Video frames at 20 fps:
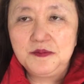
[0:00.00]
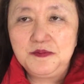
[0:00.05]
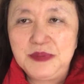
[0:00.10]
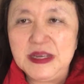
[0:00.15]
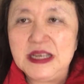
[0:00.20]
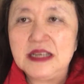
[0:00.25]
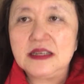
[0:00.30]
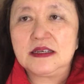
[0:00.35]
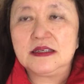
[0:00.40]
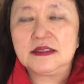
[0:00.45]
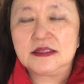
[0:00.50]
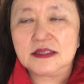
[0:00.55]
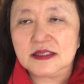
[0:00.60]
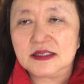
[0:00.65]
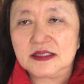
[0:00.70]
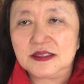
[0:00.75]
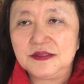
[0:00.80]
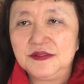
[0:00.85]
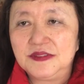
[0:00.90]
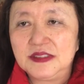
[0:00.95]
big as a
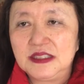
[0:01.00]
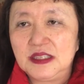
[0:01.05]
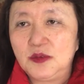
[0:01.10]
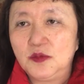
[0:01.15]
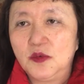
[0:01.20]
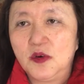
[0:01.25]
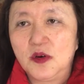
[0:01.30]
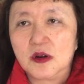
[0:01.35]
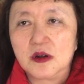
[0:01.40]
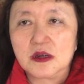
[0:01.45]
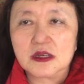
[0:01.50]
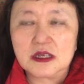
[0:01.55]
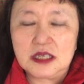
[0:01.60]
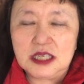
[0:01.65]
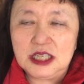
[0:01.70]
symphony work.